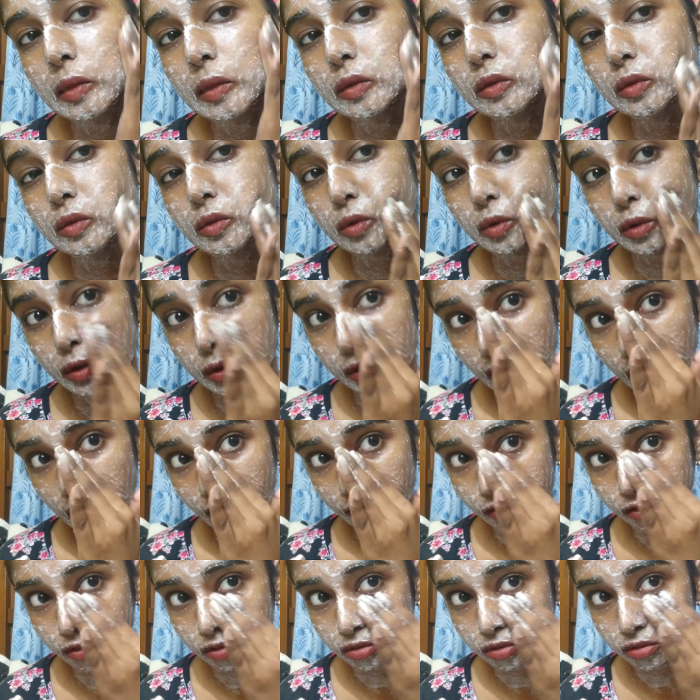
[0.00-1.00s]
So you
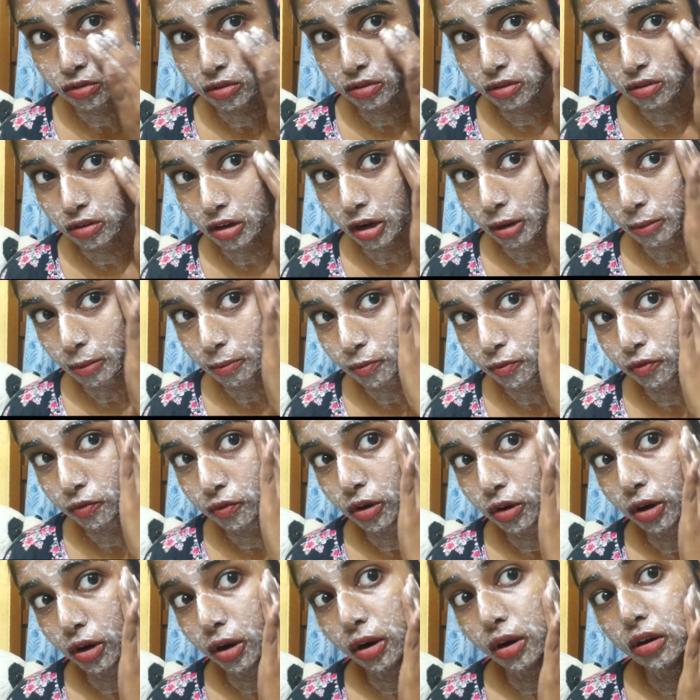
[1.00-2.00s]
have to scrub
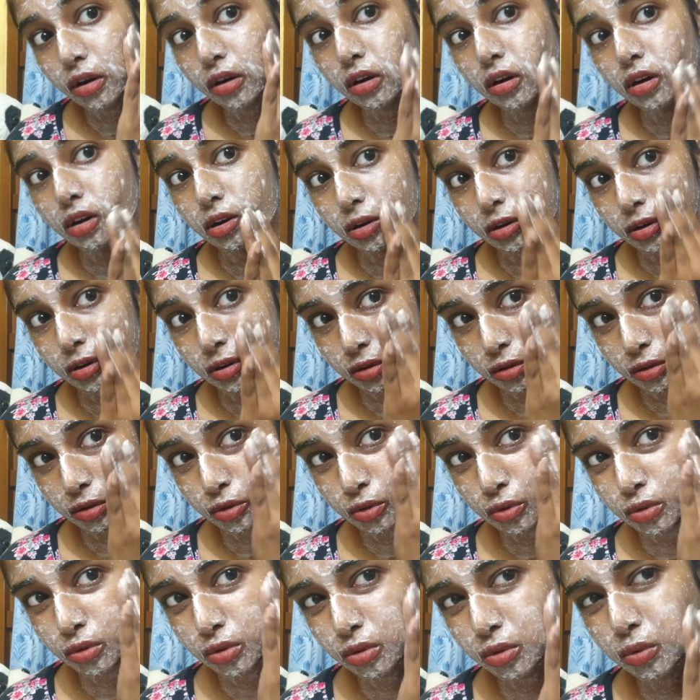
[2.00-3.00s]
for
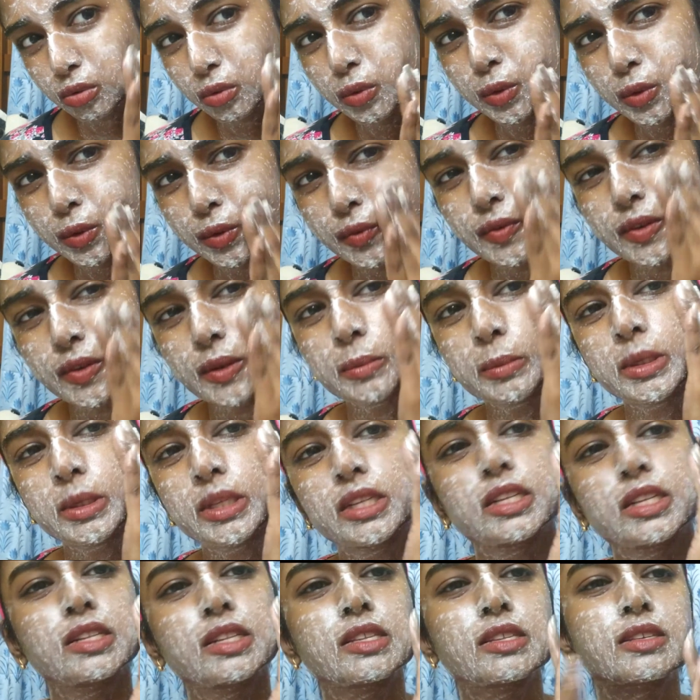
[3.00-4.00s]
2 to 3
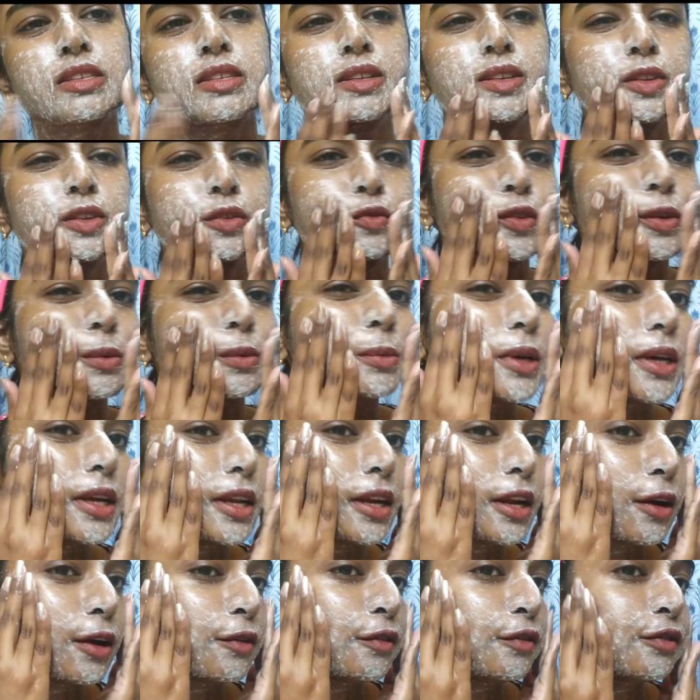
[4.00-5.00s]
minutes. It will be
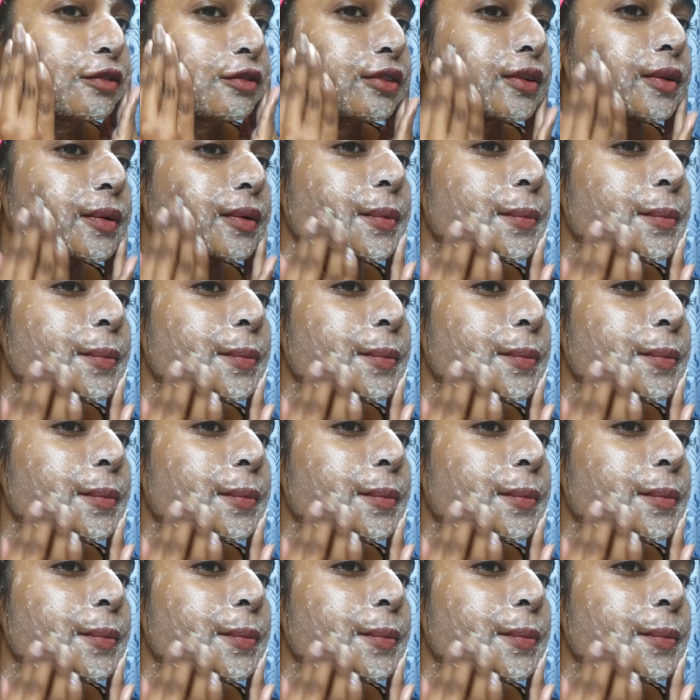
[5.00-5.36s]
enough.